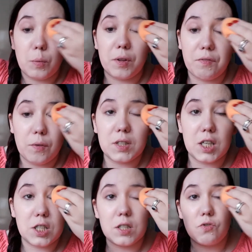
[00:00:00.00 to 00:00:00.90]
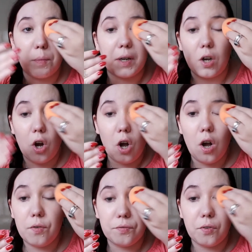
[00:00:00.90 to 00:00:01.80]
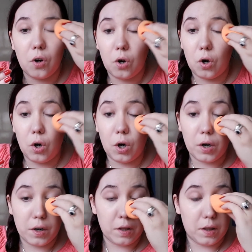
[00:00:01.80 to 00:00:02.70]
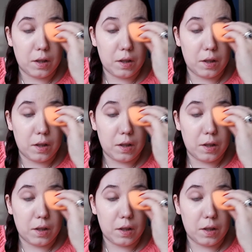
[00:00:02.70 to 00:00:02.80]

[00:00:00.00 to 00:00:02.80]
with foundations rubbing off, or